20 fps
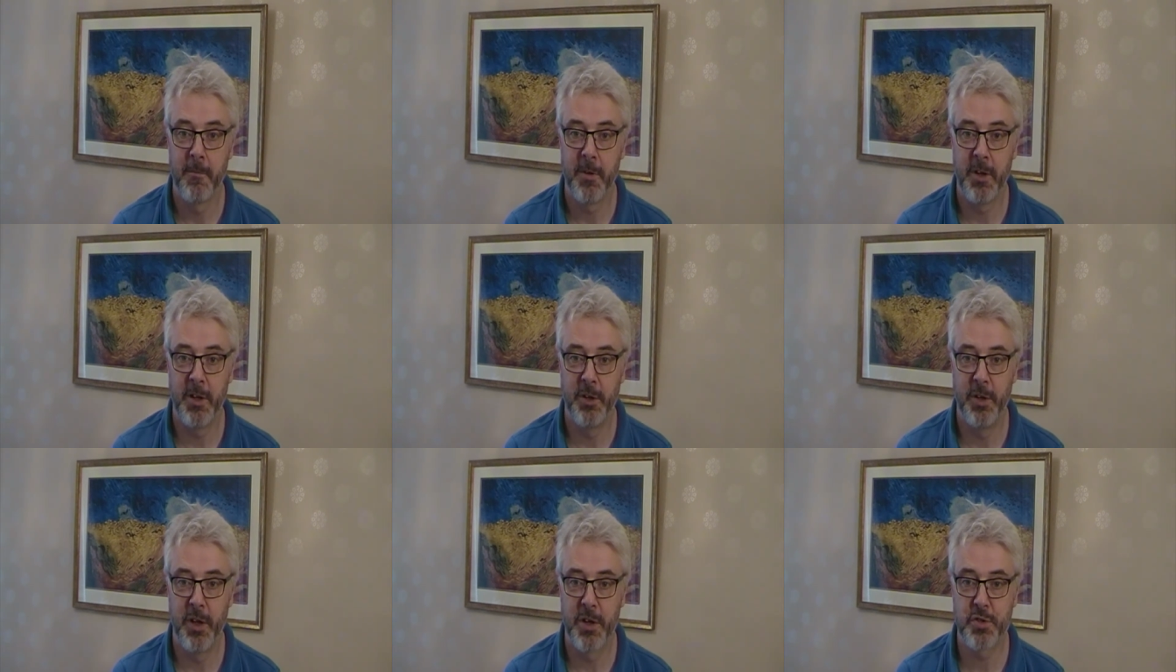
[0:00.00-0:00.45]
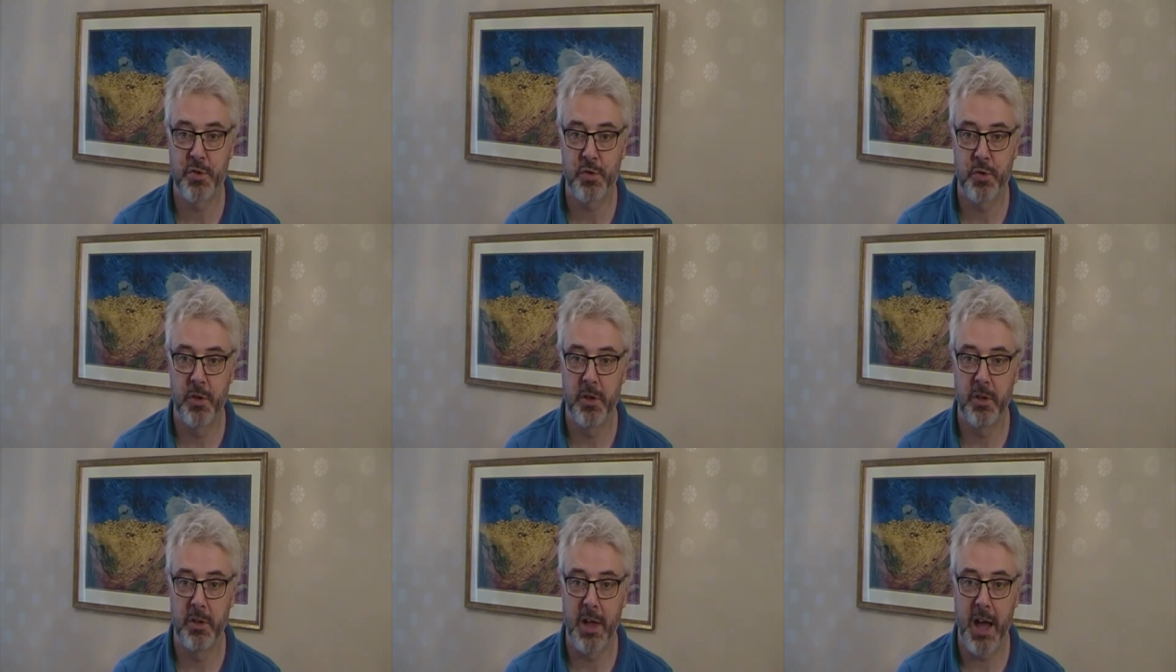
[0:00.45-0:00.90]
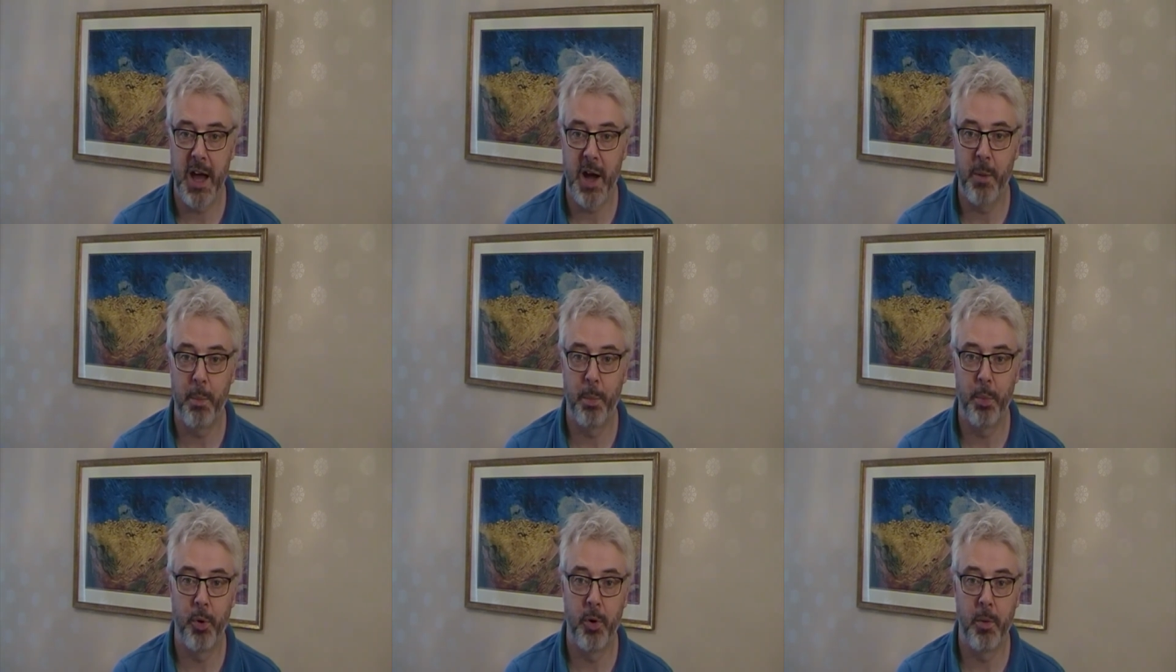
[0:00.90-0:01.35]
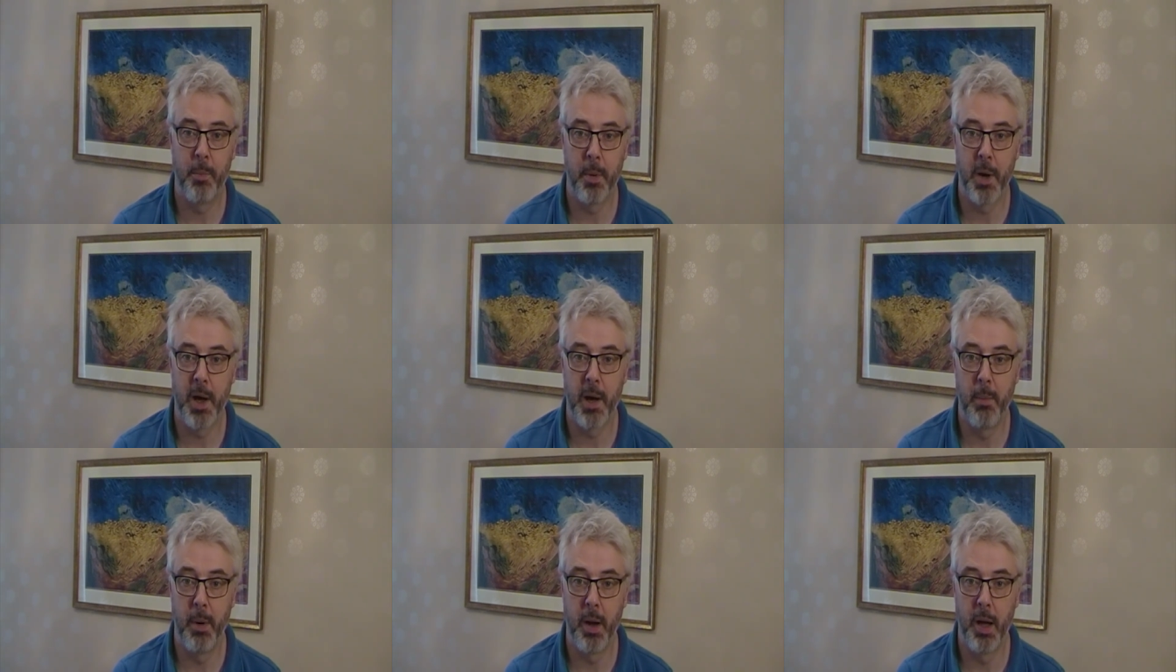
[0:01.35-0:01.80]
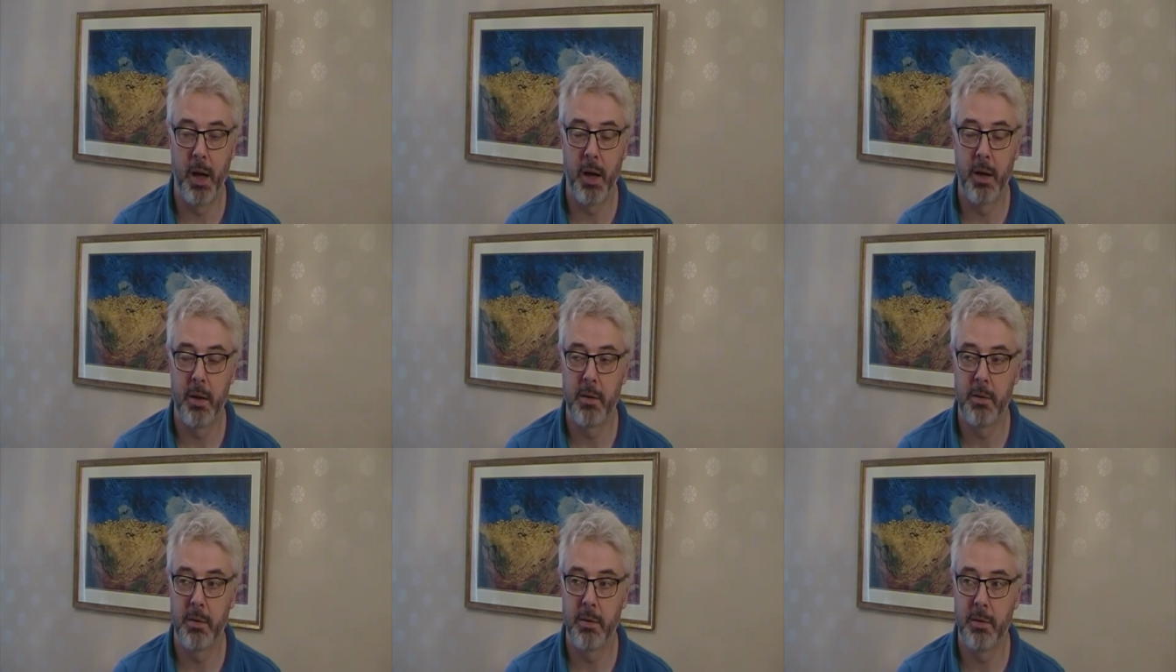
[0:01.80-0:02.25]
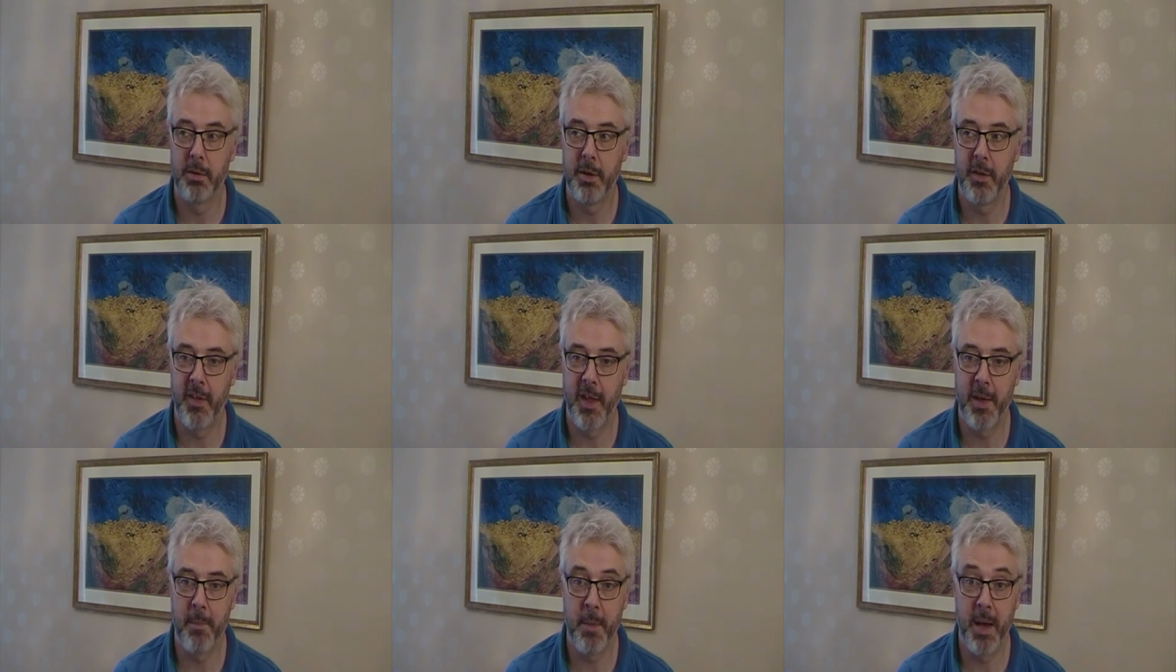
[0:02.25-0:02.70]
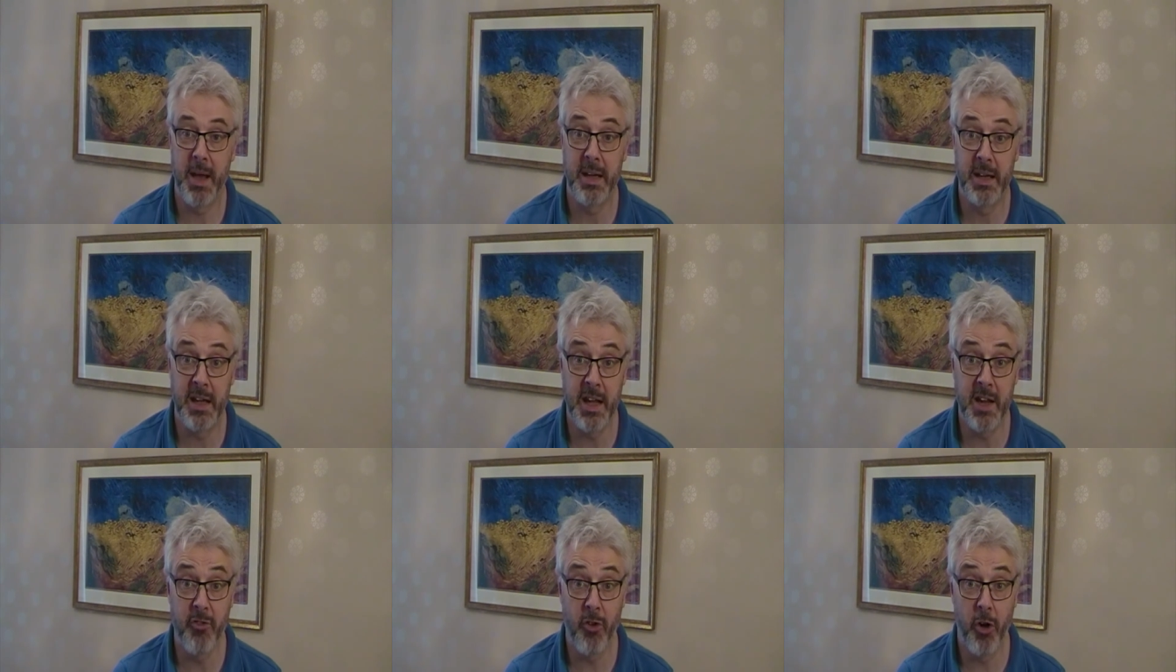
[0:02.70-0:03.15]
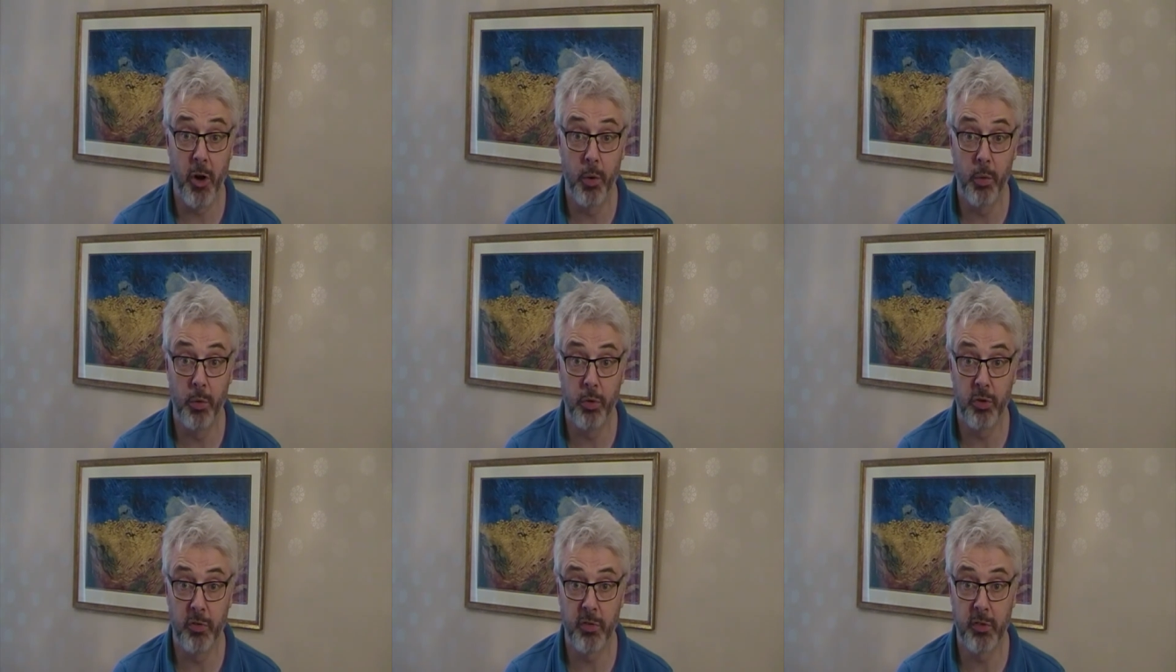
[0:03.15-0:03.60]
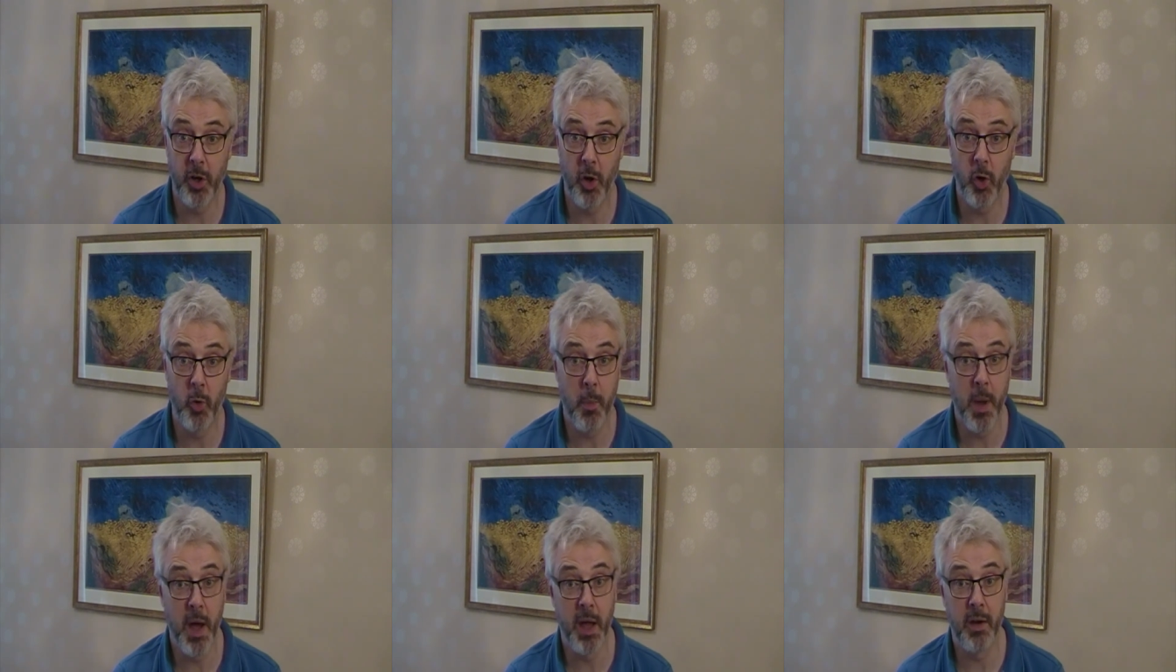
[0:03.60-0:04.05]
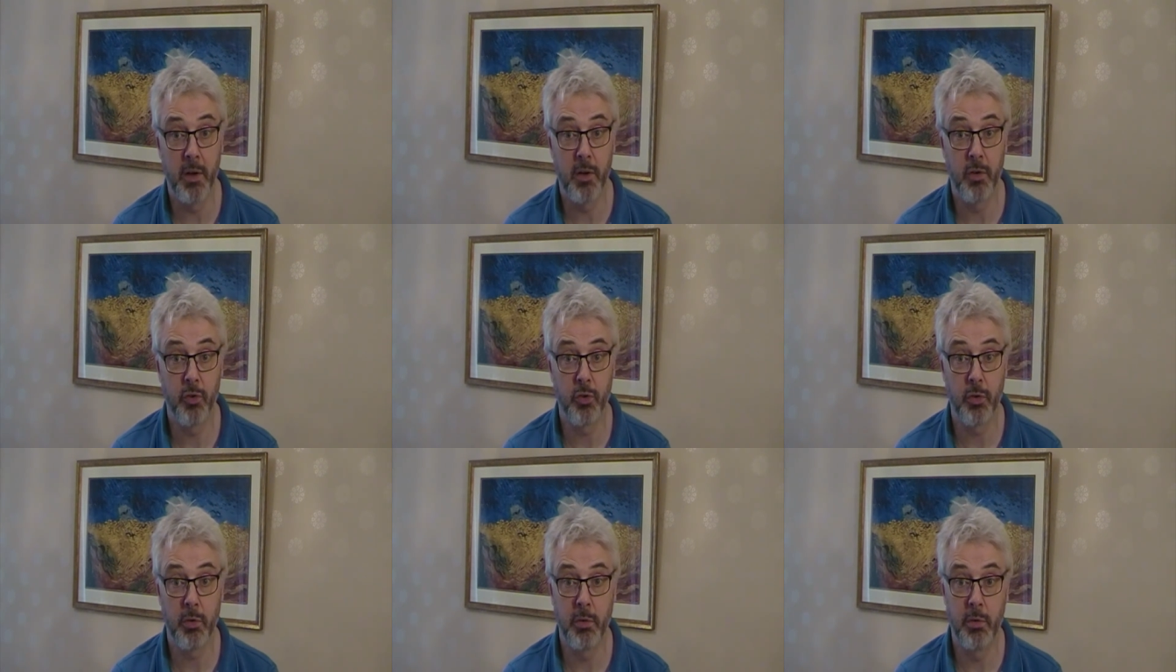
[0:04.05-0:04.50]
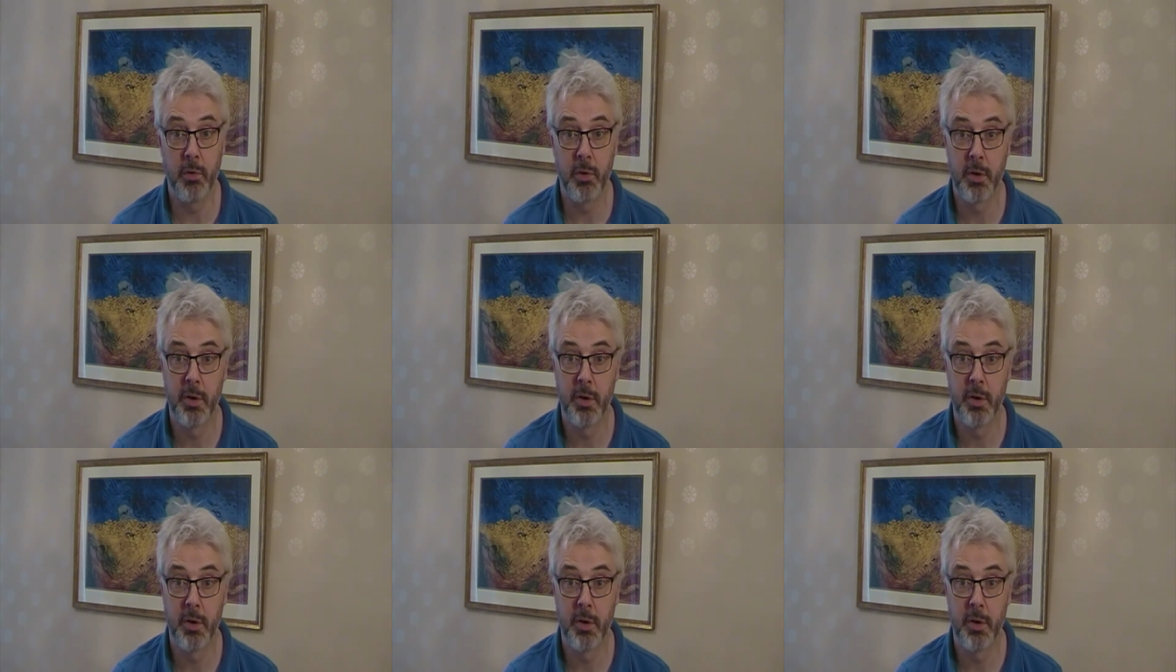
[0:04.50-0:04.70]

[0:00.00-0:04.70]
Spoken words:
industrial output, blah blah, and they made heroes of coal miners and